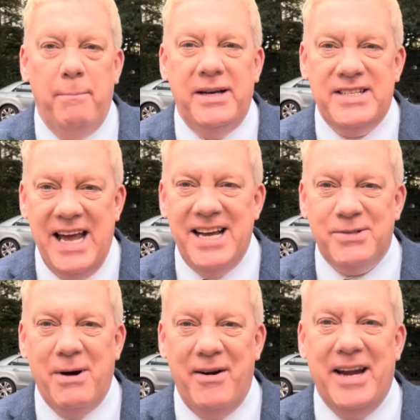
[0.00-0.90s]
But
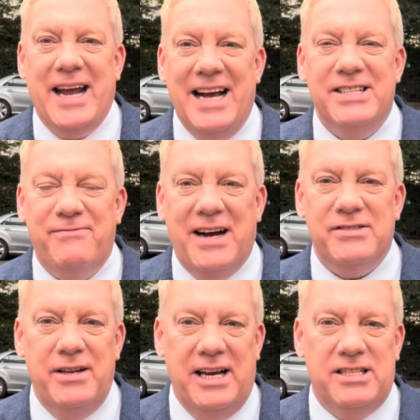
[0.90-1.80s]
here's where it gets
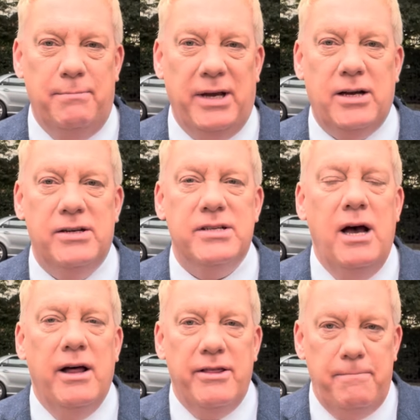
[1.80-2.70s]
fascinating, because
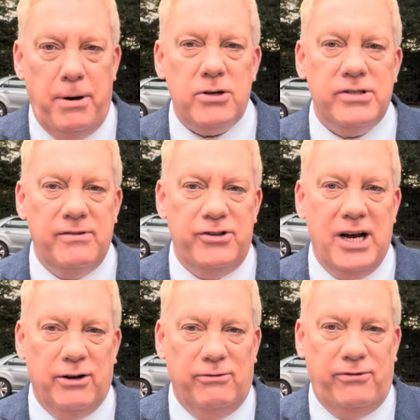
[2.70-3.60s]
the boss of
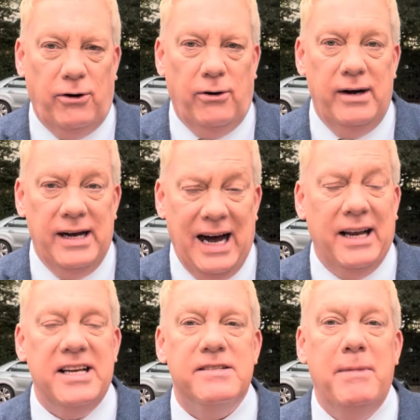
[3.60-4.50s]
Channel 4,
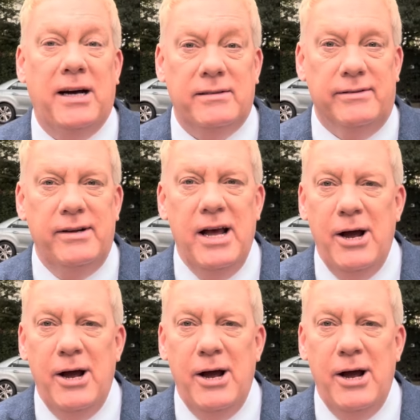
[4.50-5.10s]
Alex Mahon,